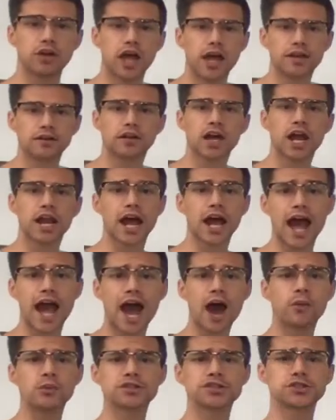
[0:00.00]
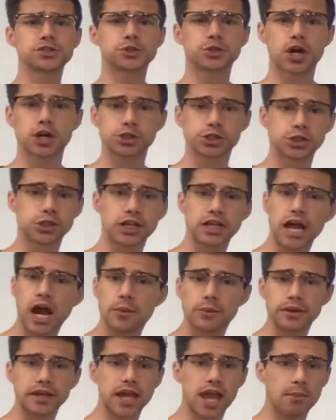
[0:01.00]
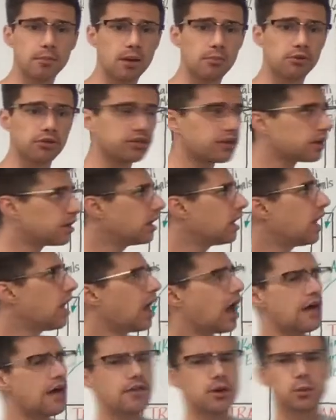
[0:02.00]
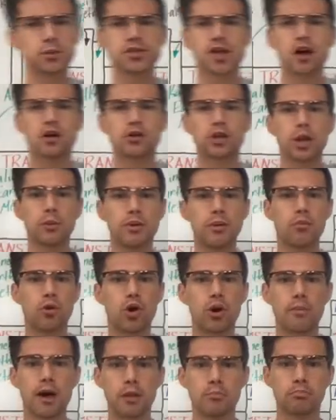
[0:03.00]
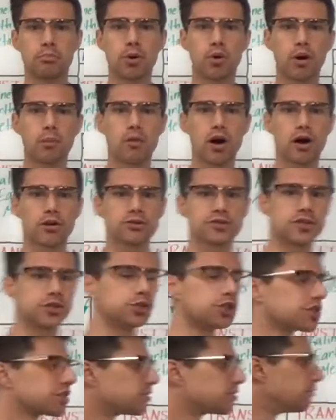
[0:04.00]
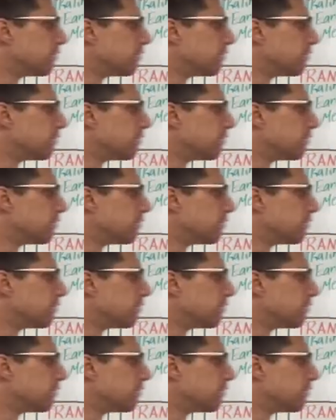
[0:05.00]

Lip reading: and kind of how it's structured and how we came up with it. And then we'll talk a little bit more about Bohr models in just a